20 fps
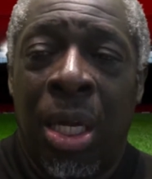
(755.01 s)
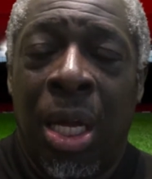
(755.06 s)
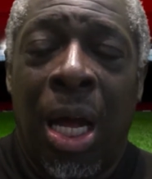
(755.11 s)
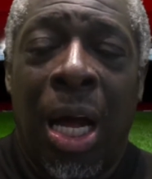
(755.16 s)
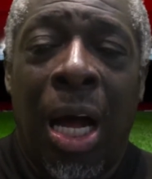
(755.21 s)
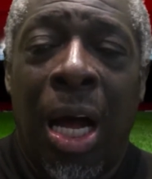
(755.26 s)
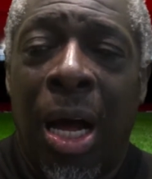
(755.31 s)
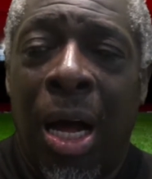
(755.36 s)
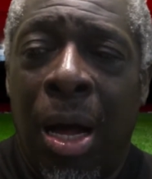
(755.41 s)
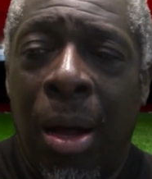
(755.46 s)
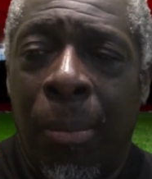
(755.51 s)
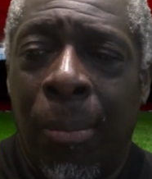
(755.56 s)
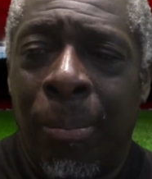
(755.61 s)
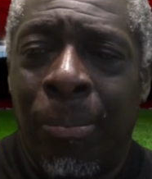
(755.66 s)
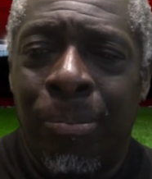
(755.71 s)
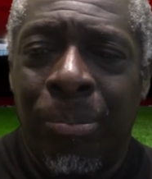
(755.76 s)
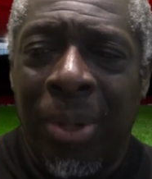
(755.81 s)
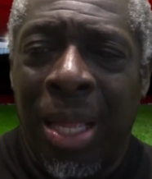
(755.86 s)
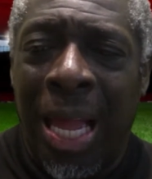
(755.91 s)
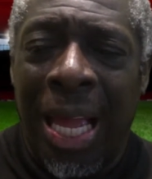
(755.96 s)

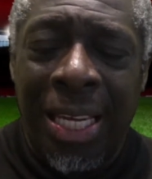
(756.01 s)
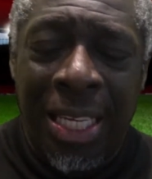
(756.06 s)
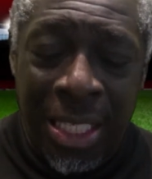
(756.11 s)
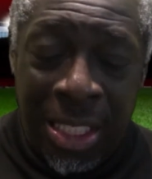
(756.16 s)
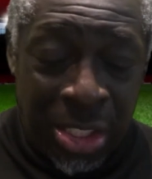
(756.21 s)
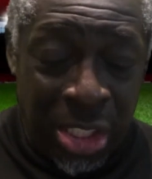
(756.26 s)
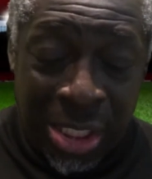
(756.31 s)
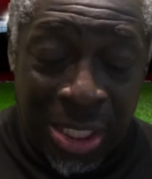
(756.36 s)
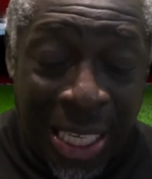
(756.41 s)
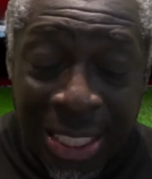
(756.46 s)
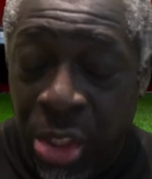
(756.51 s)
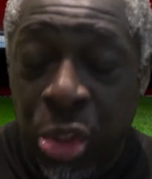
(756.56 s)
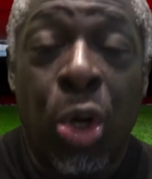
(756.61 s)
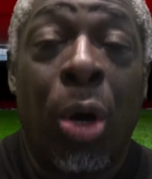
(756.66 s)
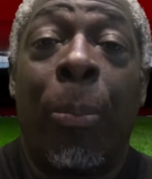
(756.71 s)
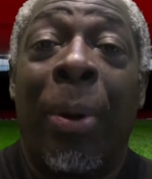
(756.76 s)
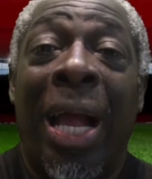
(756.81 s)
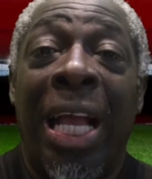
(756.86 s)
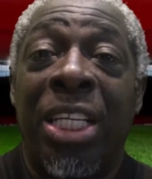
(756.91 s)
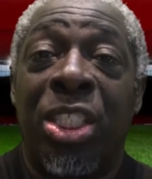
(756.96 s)
And he just hasn't
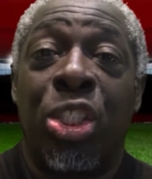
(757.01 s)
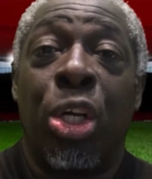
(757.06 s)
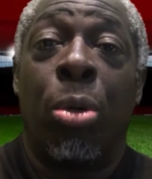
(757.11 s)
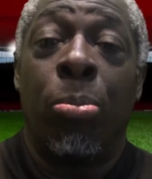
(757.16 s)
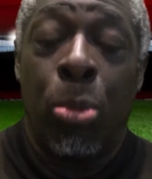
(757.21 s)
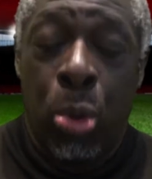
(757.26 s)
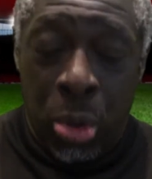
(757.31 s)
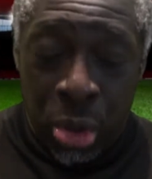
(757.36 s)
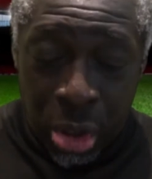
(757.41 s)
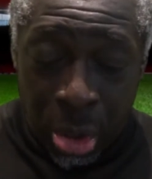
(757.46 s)
got pace no more.